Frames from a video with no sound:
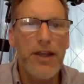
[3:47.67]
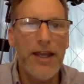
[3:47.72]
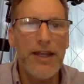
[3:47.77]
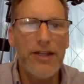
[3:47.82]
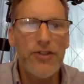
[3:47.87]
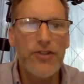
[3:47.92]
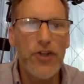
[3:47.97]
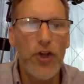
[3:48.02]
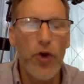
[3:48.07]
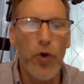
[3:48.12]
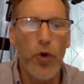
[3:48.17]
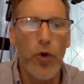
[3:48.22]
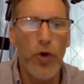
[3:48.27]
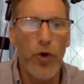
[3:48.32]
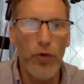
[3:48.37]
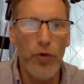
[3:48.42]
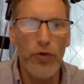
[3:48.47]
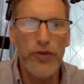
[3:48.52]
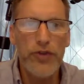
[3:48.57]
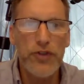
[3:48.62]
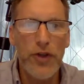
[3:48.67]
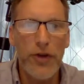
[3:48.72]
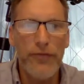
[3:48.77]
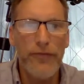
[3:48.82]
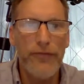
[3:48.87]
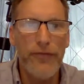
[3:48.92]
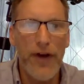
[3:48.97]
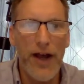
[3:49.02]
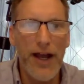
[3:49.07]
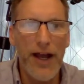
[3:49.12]
And so to
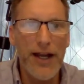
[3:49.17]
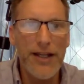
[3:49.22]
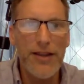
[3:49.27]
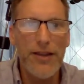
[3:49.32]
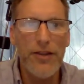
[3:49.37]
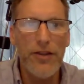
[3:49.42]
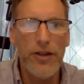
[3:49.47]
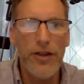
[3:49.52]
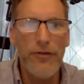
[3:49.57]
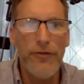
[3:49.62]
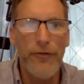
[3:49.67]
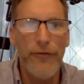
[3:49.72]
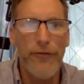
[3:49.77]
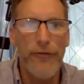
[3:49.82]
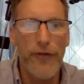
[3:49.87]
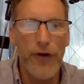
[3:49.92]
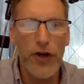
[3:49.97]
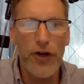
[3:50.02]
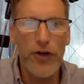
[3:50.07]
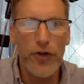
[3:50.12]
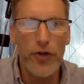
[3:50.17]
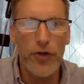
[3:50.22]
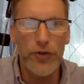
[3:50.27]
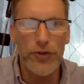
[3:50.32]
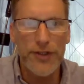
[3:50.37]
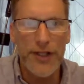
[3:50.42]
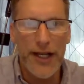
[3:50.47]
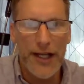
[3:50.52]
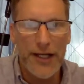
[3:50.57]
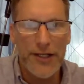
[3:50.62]
find the
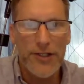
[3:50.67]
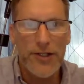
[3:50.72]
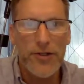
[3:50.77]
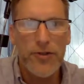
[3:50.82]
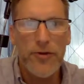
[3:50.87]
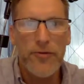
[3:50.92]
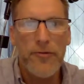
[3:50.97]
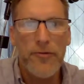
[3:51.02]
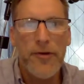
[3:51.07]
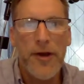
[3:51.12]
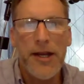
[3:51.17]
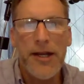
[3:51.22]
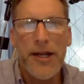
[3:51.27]
vertical tangent,